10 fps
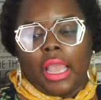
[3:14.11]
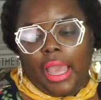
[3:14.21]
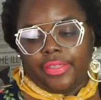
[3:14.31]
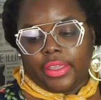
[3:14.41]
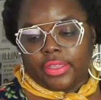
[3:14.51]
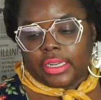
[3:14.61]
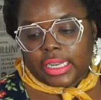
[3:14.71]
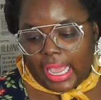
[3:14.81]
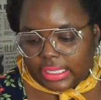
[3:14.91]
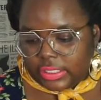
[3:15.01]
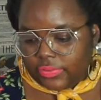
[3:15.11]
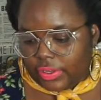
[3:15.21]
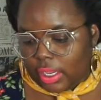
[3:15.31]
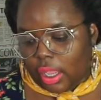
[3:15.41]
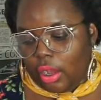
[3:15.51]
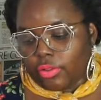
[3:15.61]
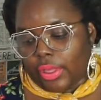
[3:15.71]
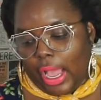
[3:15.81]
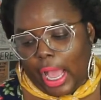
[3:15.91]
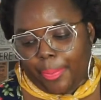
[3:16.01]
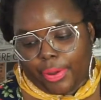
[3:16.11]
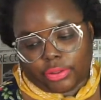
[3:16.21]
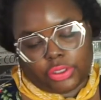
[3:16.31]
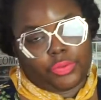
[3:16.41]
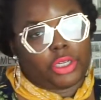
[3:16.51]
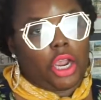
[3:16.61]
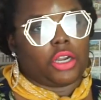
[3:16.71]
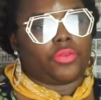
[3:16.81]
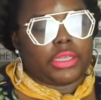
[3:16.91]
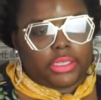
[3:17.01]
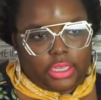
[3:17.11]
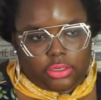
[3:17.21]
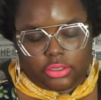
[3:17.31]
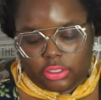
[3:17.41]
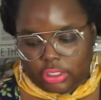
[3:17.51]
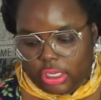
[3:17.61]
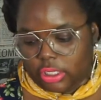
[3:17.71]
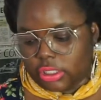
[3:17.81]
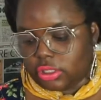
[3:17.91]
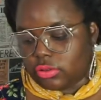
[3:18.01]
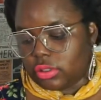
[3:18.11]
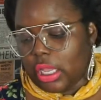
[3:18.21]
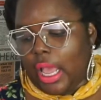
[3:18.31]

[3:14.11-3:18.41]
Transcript: And then the next video that I posted regarding RaeSkin Skin Essentials